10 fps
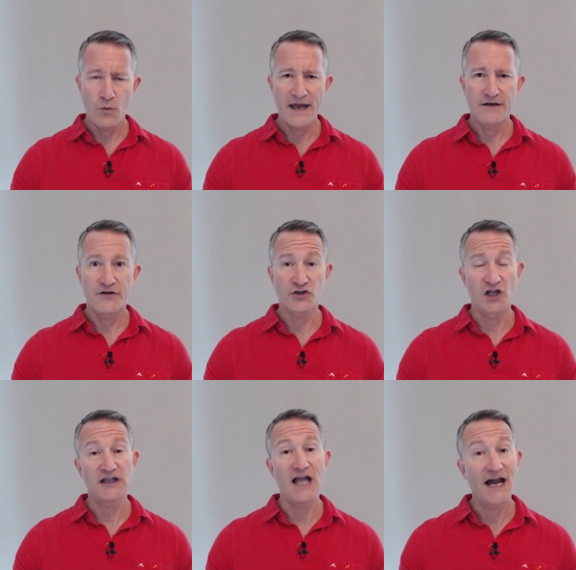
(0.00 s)
when there's a
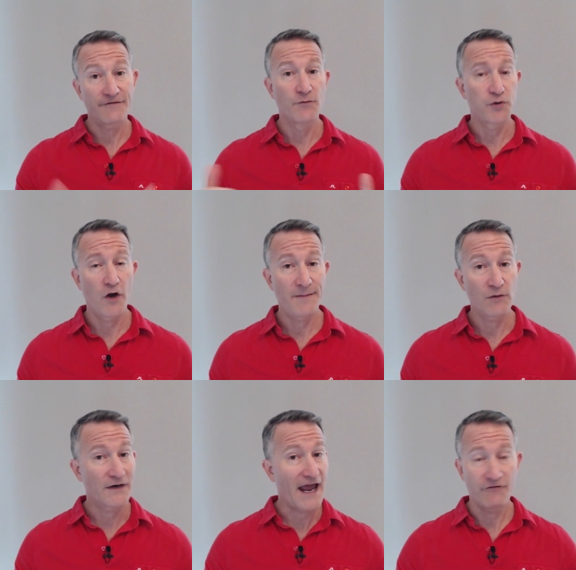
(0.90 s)
lot of
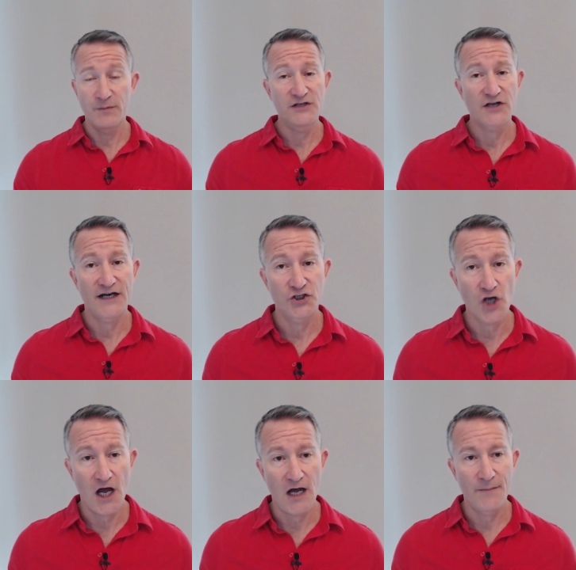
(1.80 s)
employment, when everybody's got a
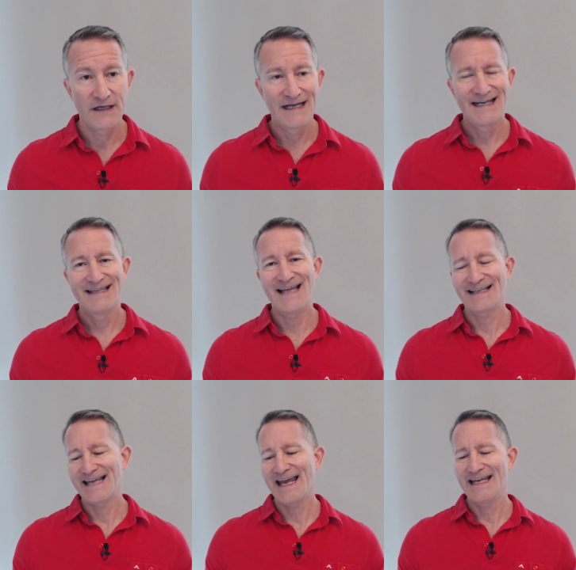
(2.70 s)
job,
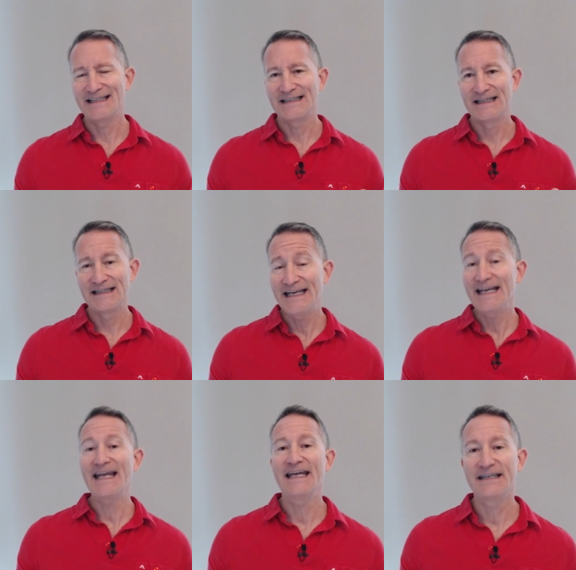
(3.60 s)
that's a
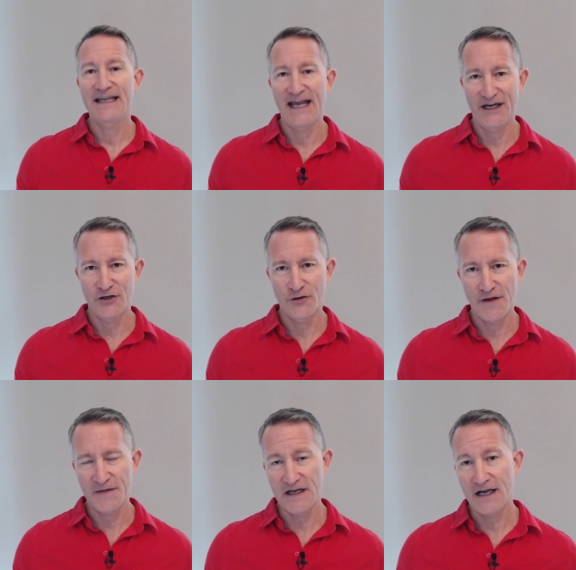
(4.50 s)
leading indicator
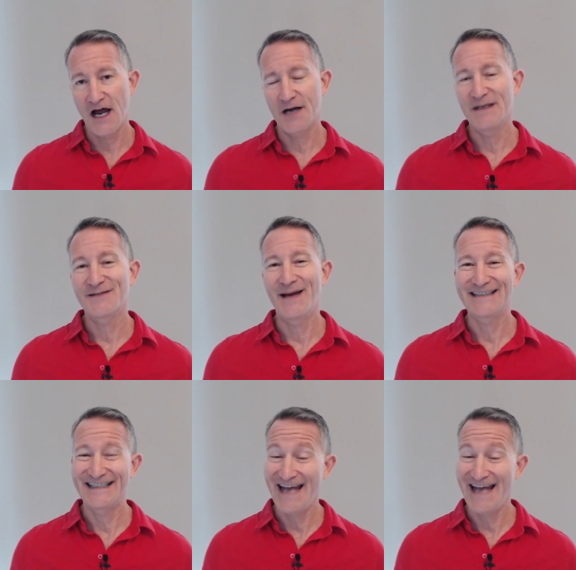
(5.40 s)
that the economy is about to